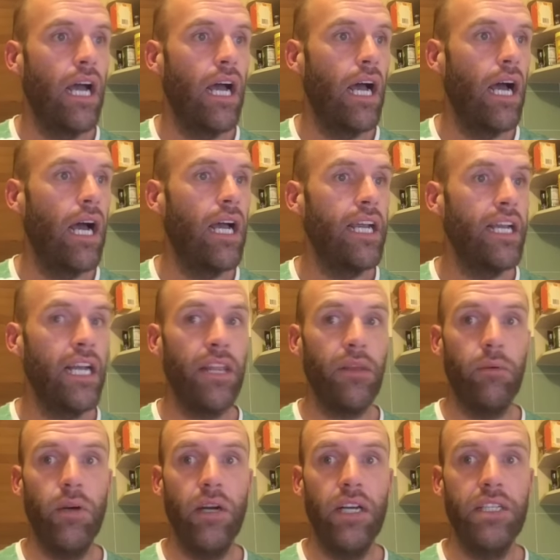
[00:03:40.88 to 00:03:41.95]
Uh, in
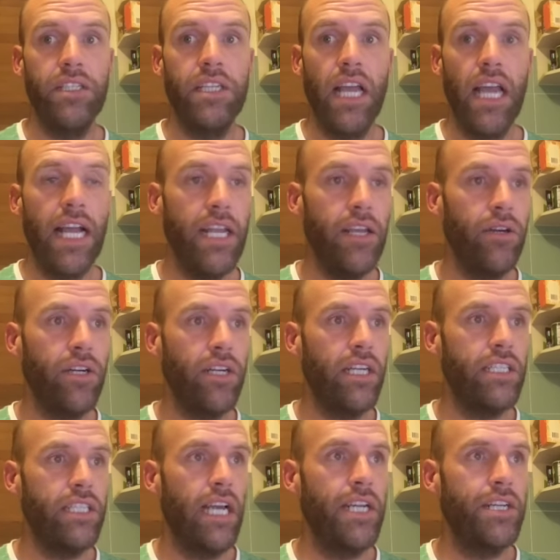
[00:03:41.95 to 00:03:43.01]
other words, any
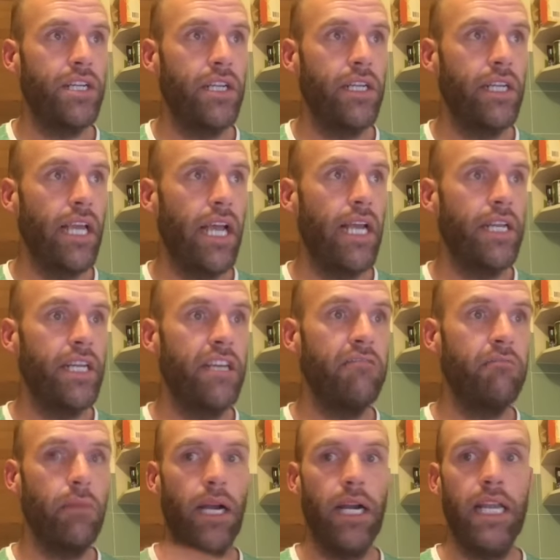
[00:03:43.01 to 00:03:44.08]
organisation can
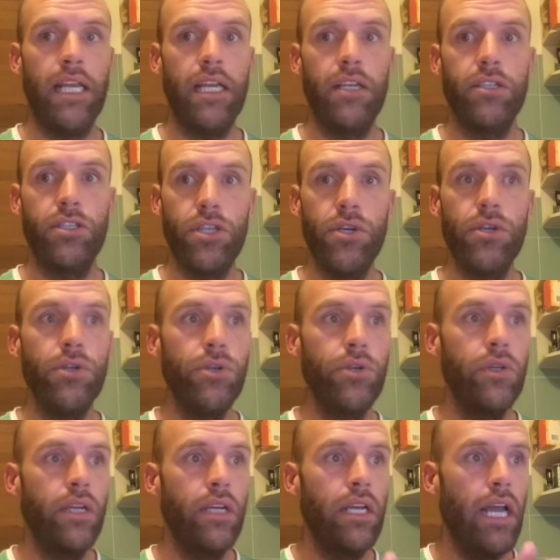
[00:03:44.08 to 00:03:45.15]
give money
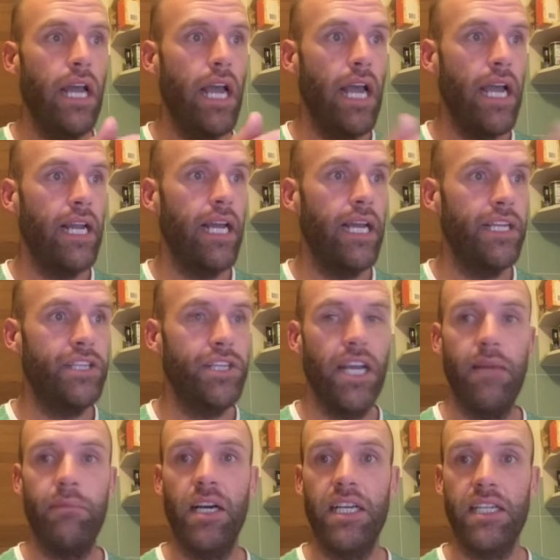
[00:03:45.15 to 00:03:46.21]
to
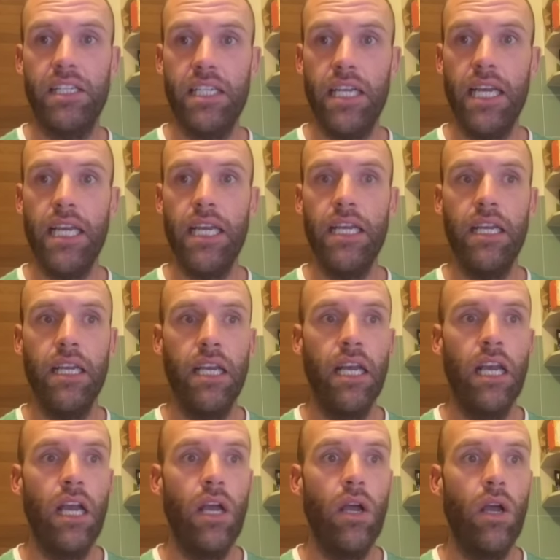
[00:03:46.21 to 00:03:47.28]
NHMRC
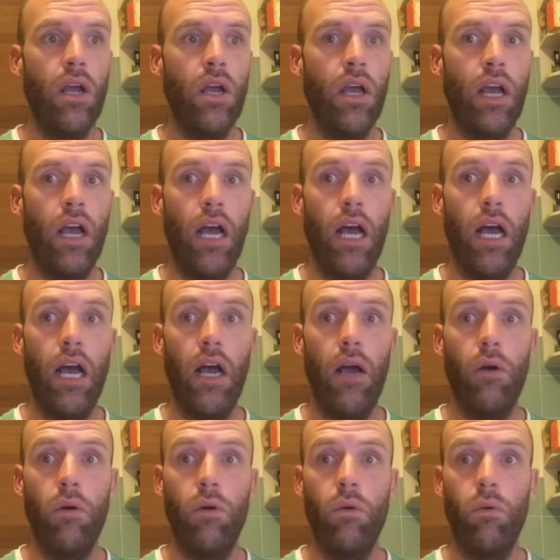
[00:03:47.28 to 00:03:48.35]
uh,
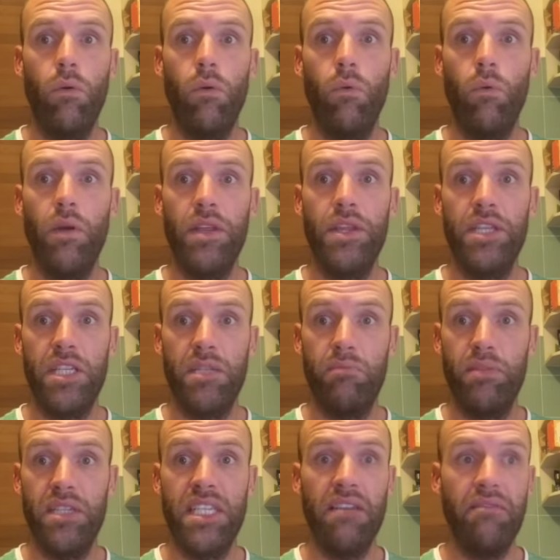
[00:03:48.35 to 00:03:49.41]
with the
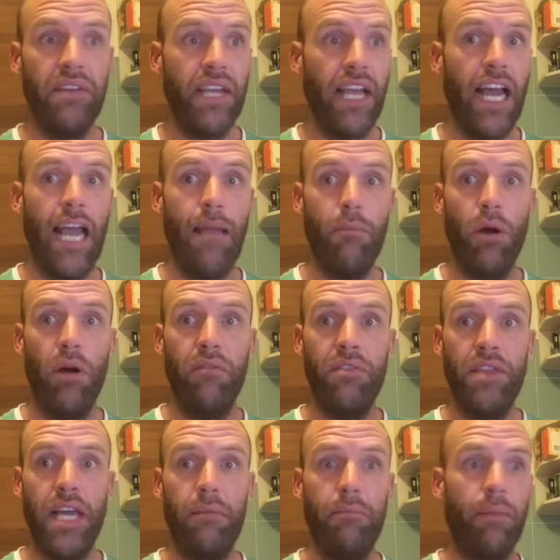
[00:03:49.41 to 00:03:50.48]
specific aim of
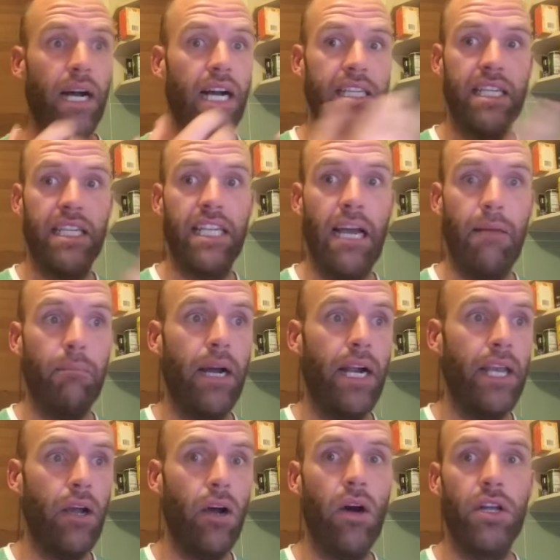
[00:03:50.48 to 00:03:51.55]
then passing that
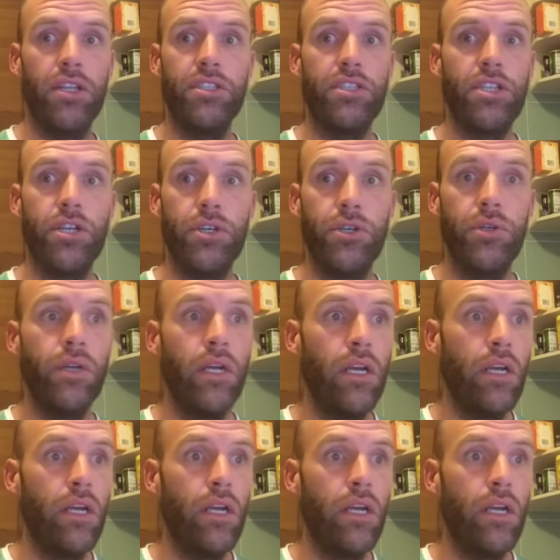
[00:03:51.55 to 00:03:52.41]
money on to